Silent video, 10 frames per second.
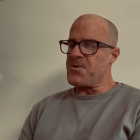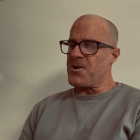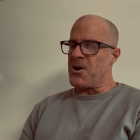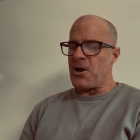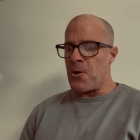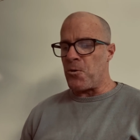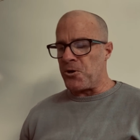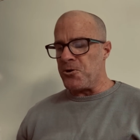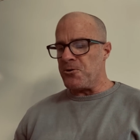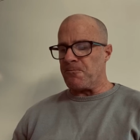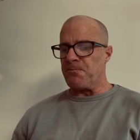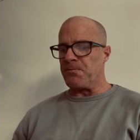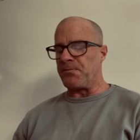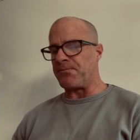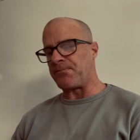don't want to
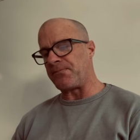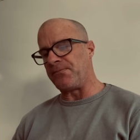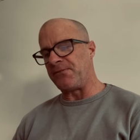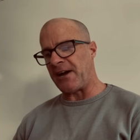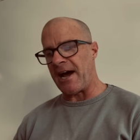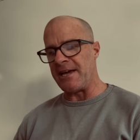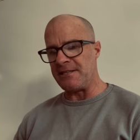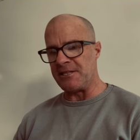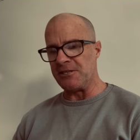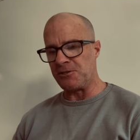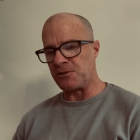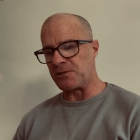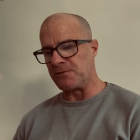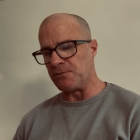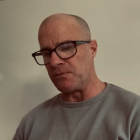take
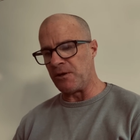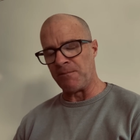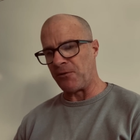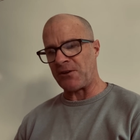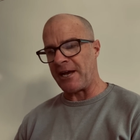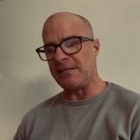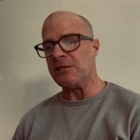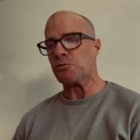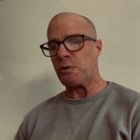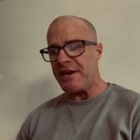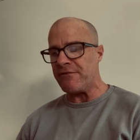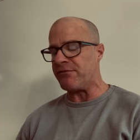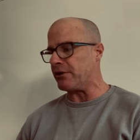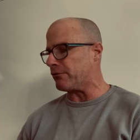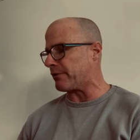this, I'm not taking this win
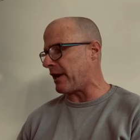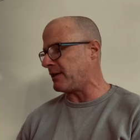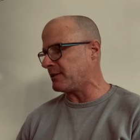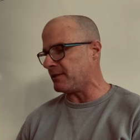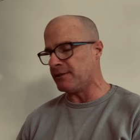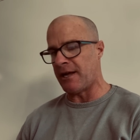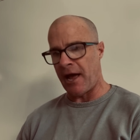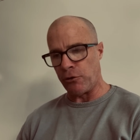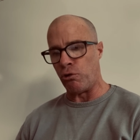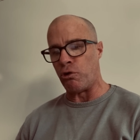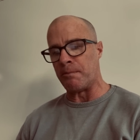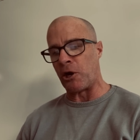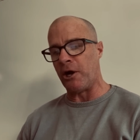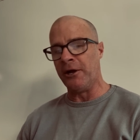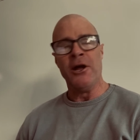for granted at all,
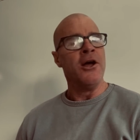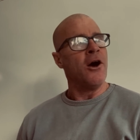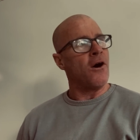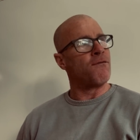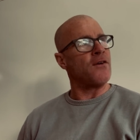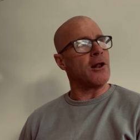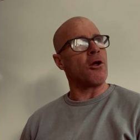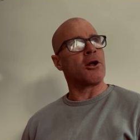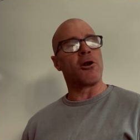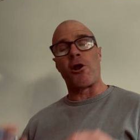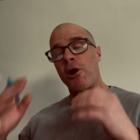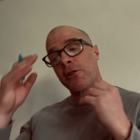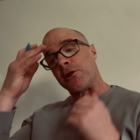but I felt like a lot of the